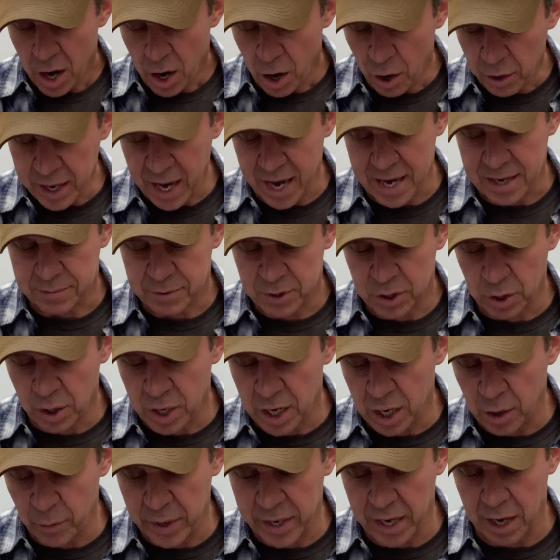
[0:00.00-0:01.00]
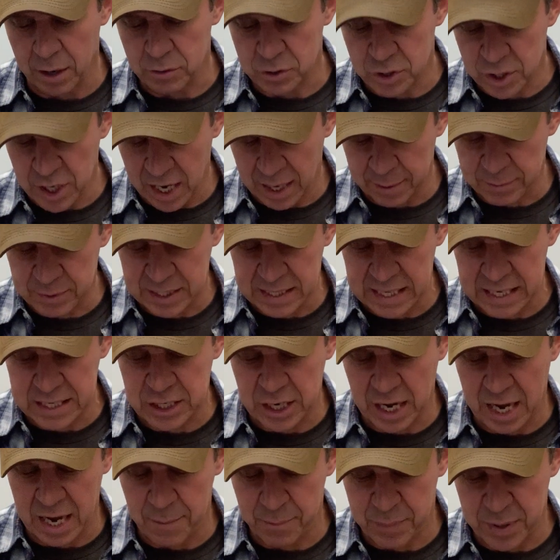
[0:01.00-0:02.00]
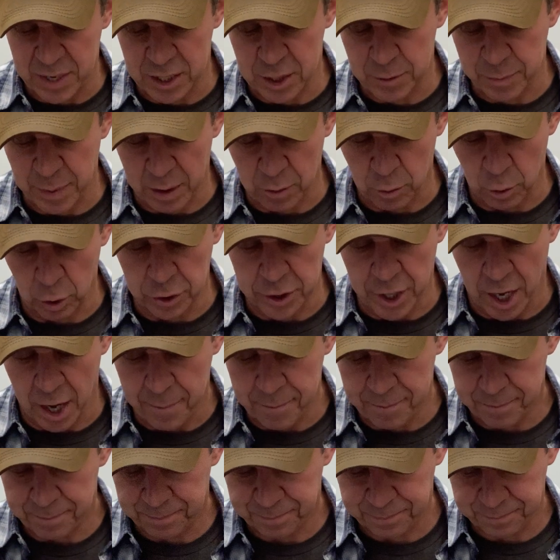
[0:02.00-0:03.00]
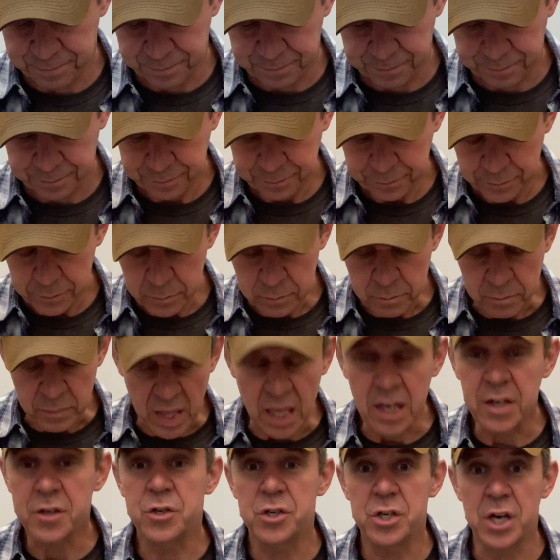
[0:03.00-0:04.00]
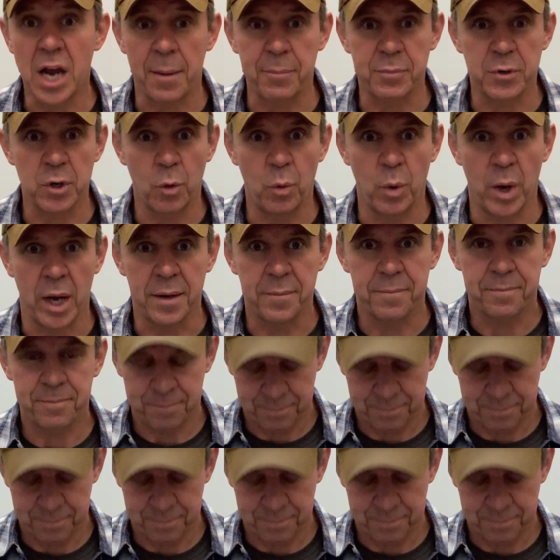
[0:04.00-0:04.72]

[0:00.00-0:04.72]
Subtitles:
Okay, so here we go. James and the Giant Peach by Roald Dahl. Chapter 1.